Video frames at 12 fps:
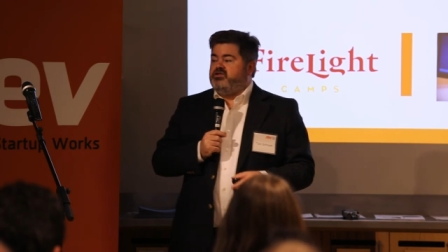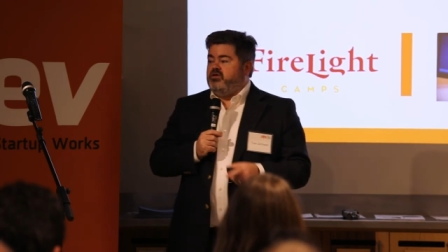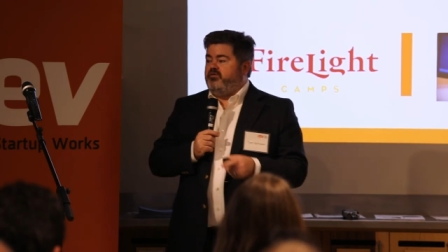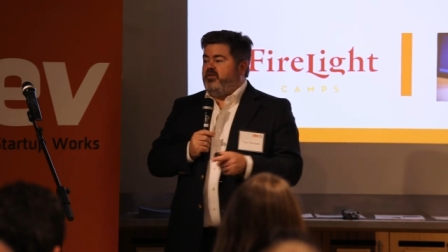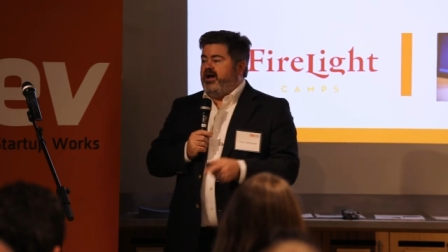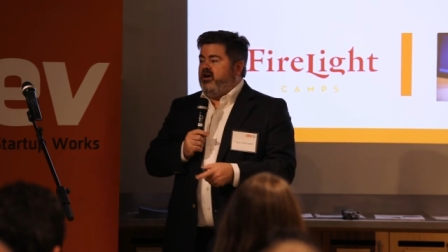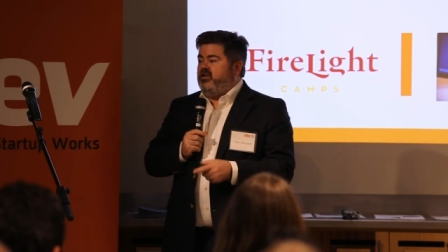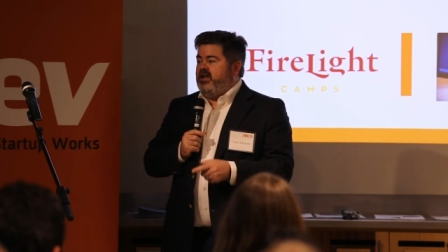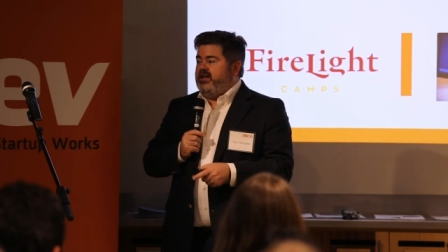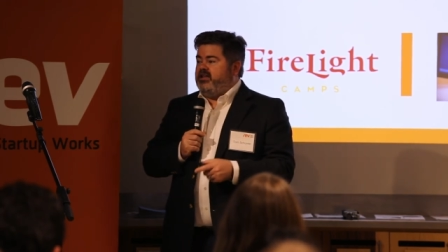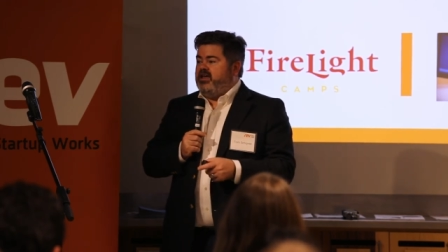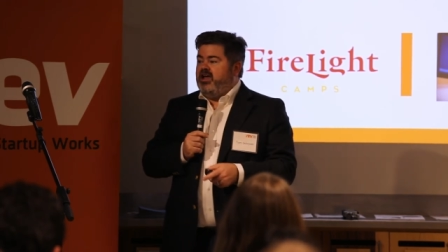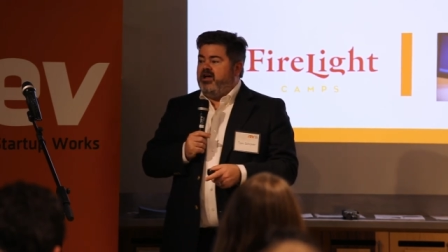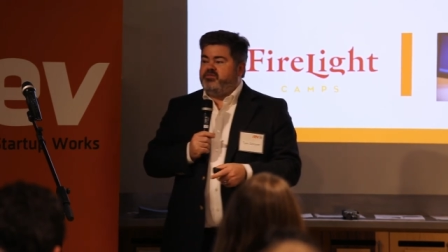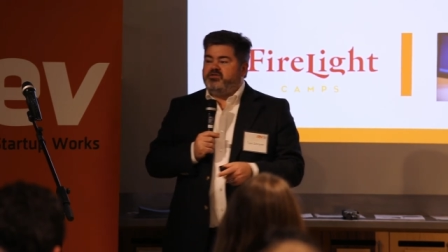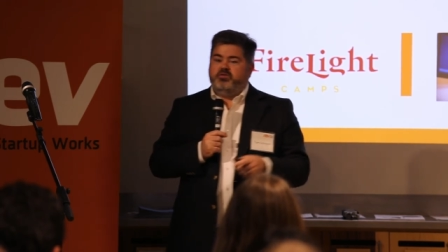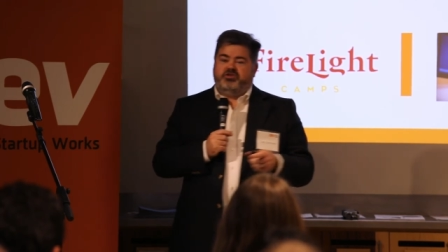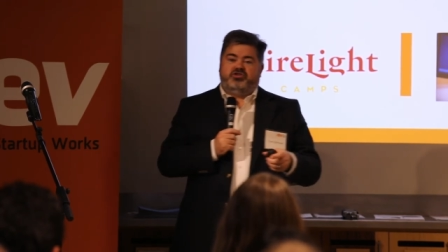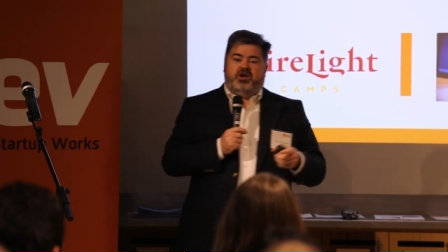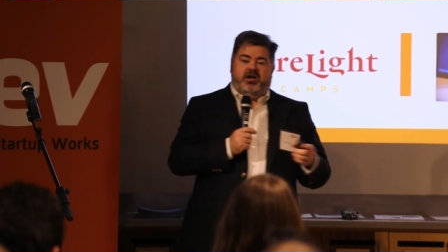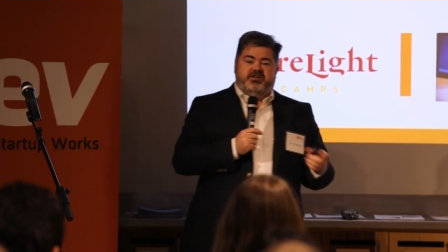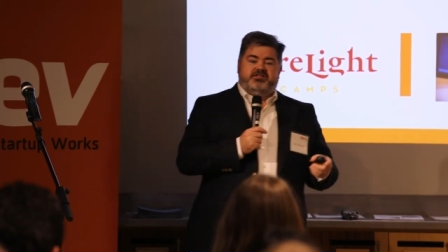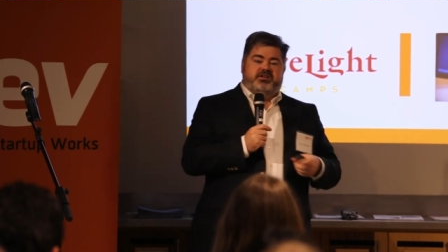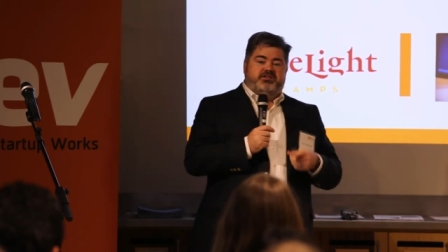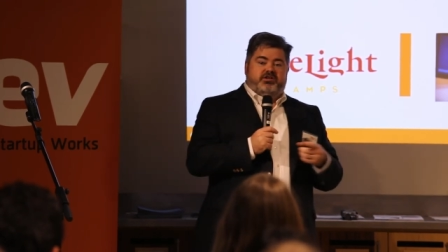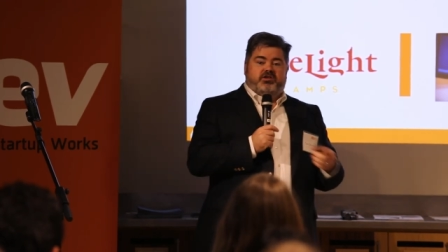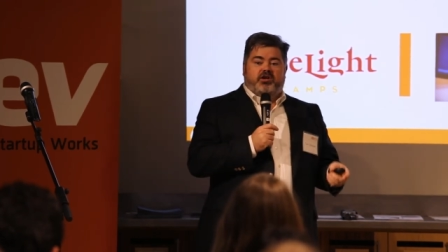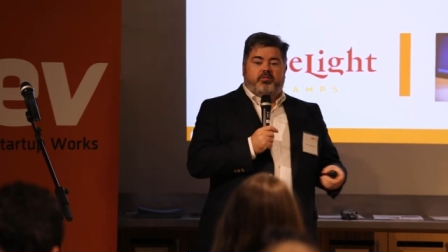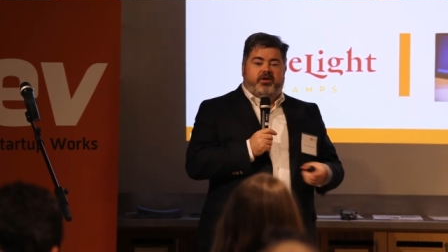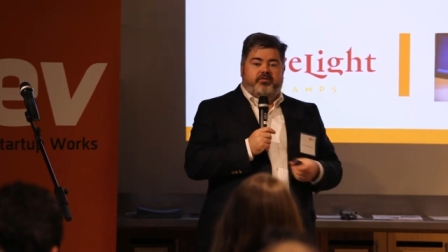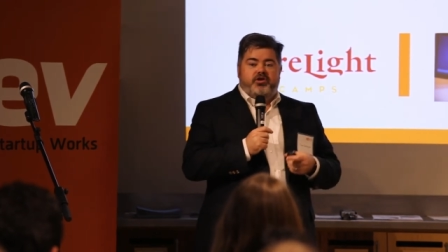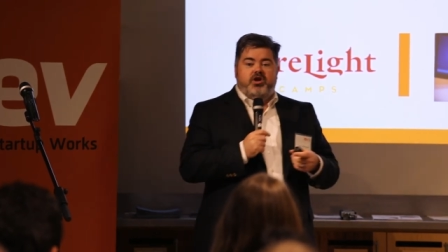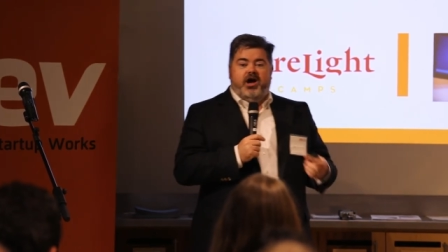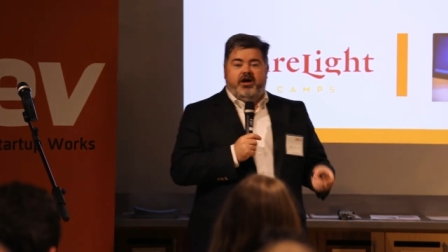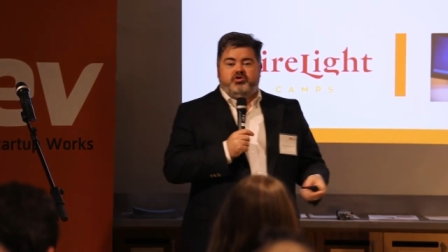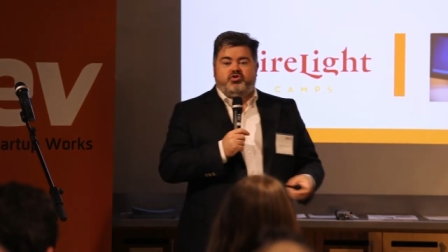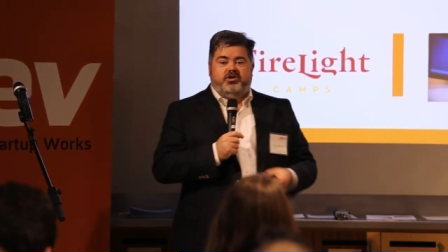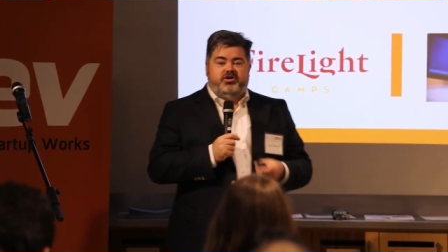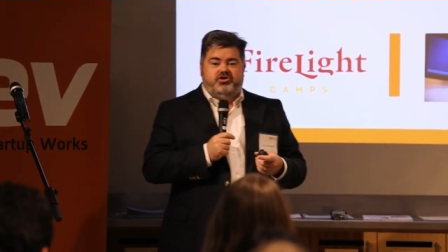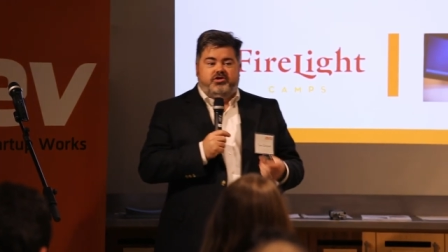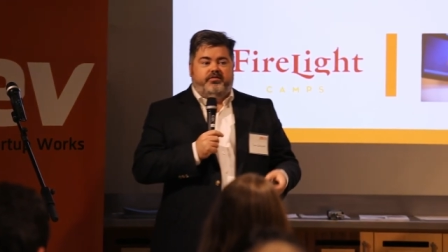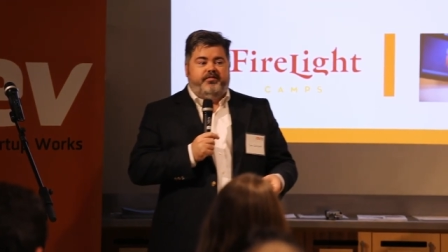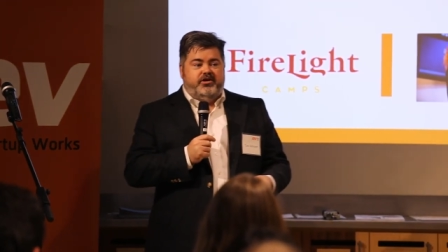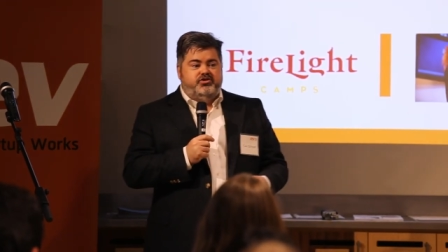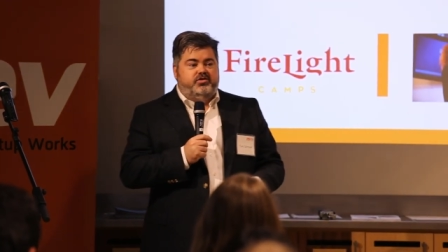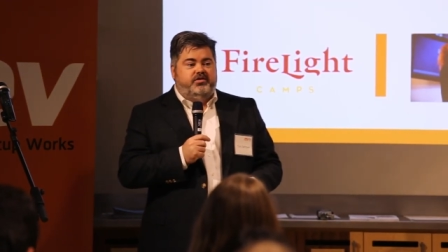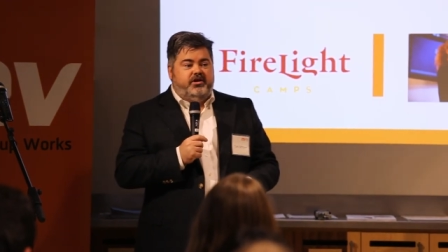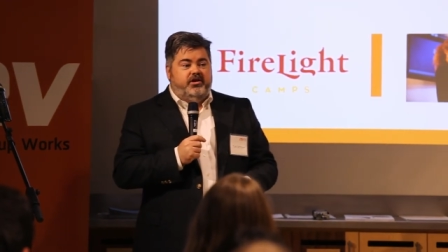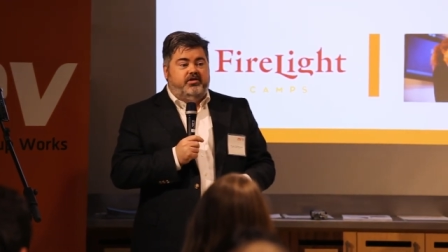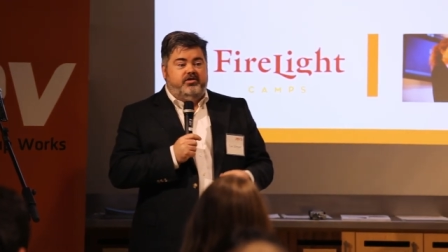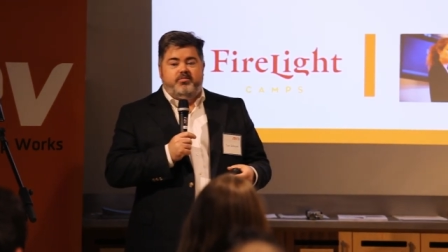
so Firelight Camps, which honestly is a little bit of a non-traditional venture deal,